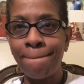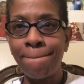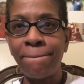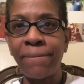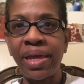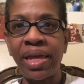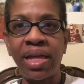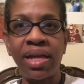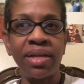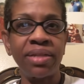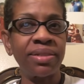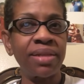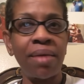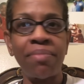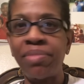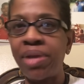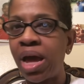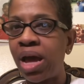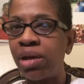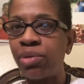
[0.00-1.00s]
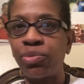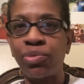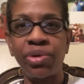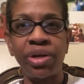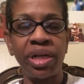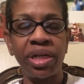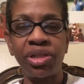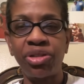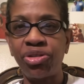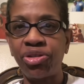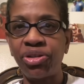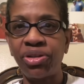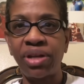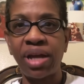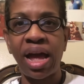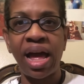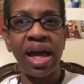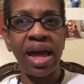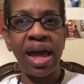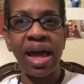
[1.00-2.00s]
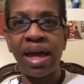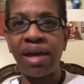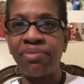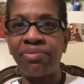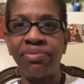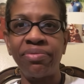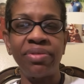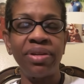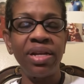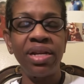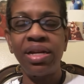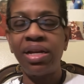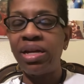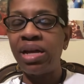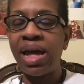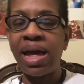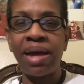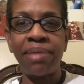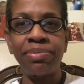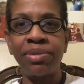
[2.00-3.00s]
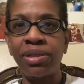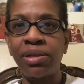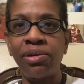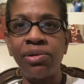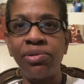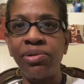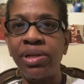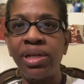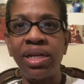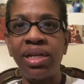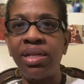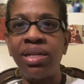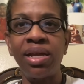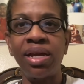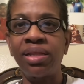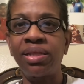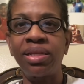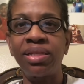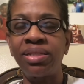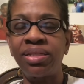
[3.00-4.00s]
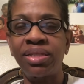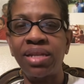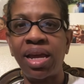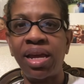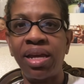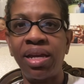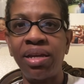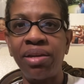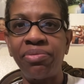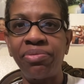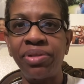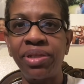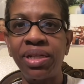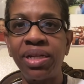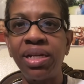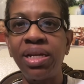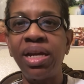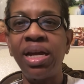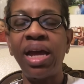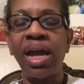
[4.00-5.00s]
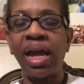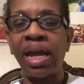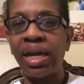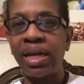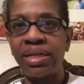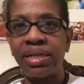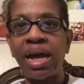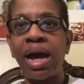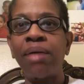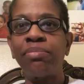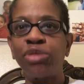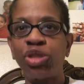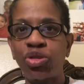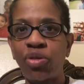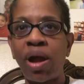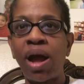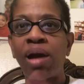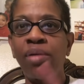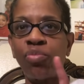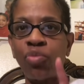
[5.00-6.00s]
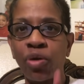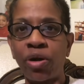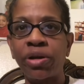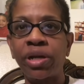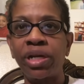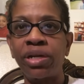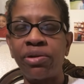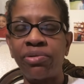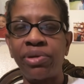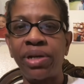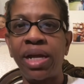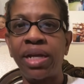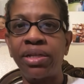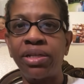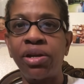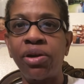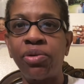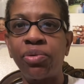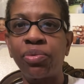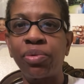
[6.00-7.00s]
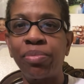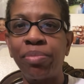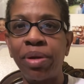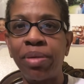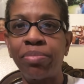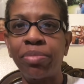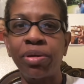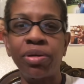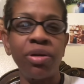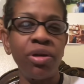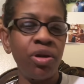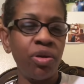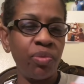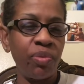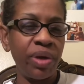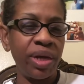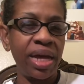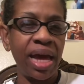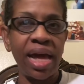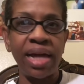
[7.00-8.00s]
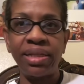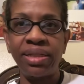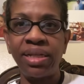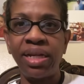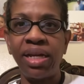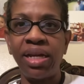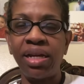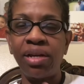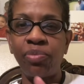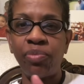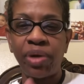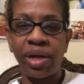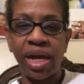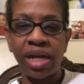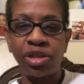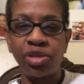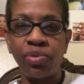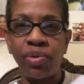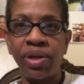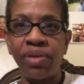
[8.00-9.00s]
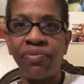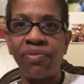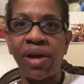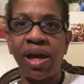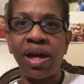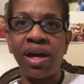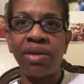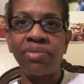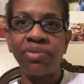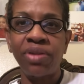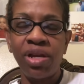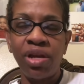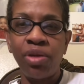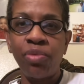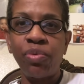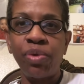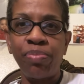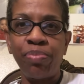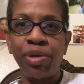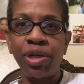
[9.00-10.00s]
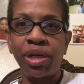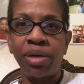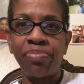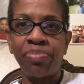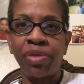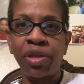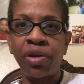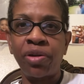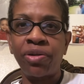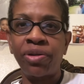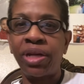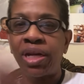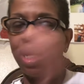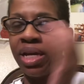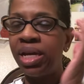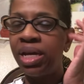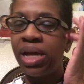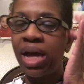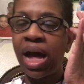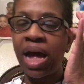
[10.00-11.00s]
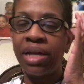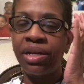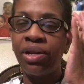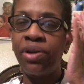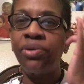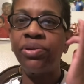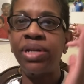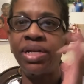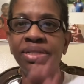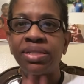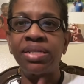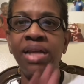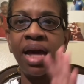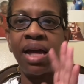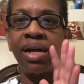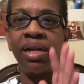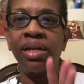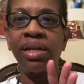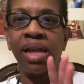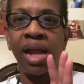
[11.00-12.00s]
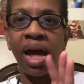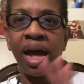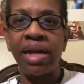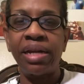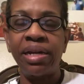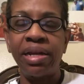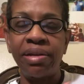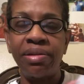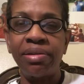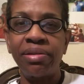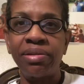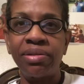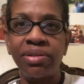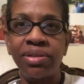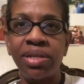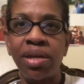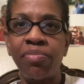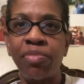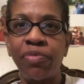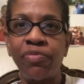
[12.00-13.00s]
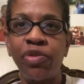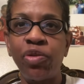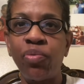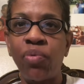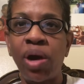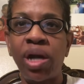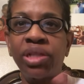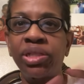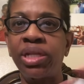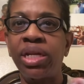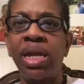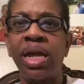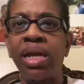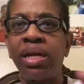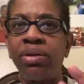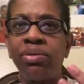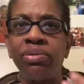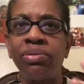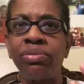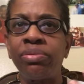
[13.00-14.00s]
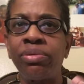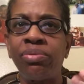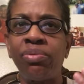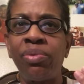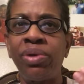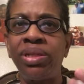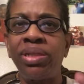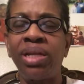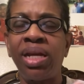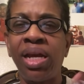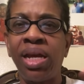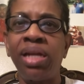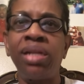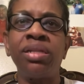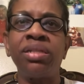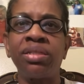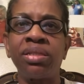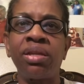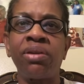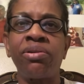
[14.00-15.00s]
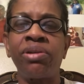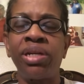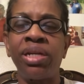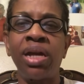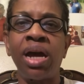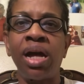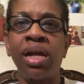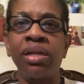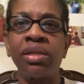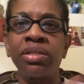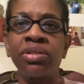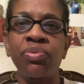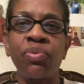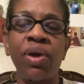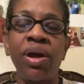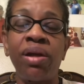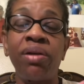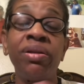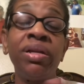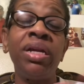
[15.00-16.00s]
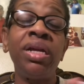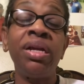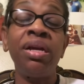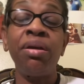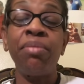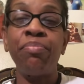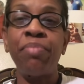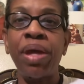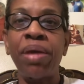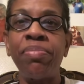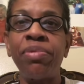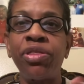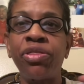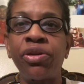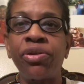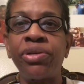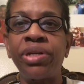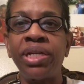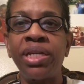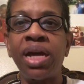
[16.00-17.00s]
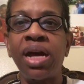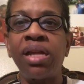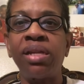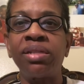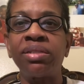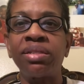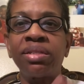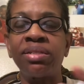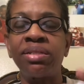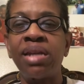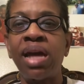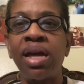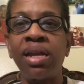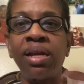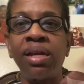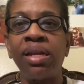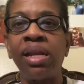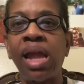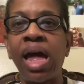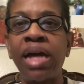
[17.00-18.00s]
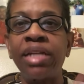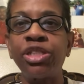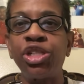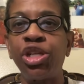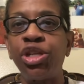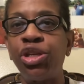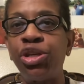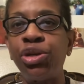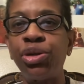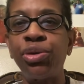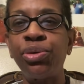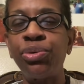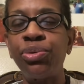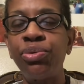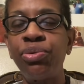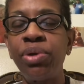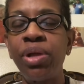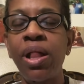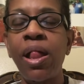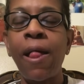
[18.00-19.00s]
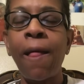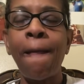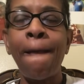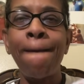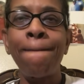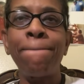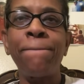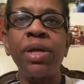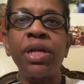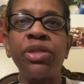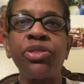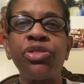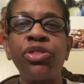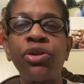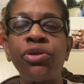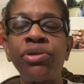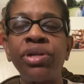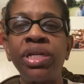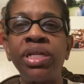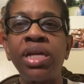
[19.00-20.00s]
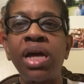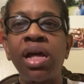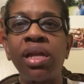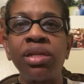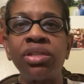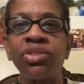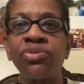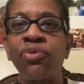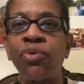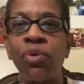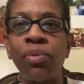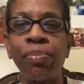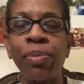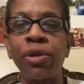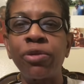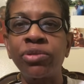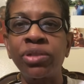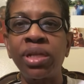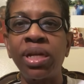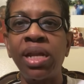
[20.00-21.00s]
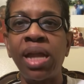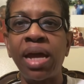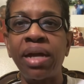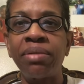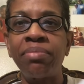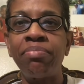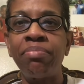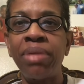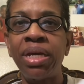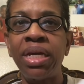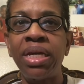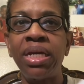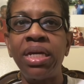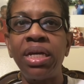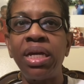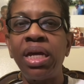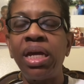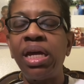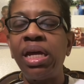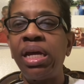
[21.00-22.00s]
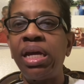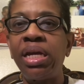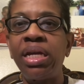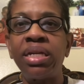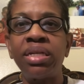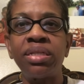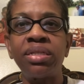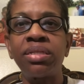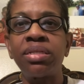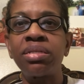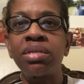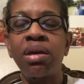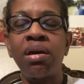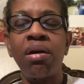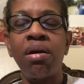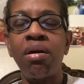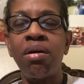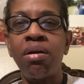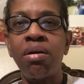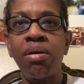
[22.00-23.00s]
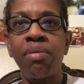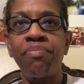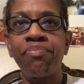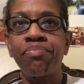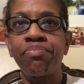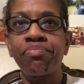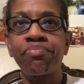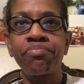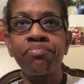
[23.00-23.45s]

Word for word: because I'm not rich. I have absolutely nothing saved and I'm trying I'm working on that though. Remember, we got 10, we got 25, we put up 30. I know that's not a lot and some of you watching like what the hell is $30? Well, maybe $30 is not a lot to you, but $30 for a person like me is um,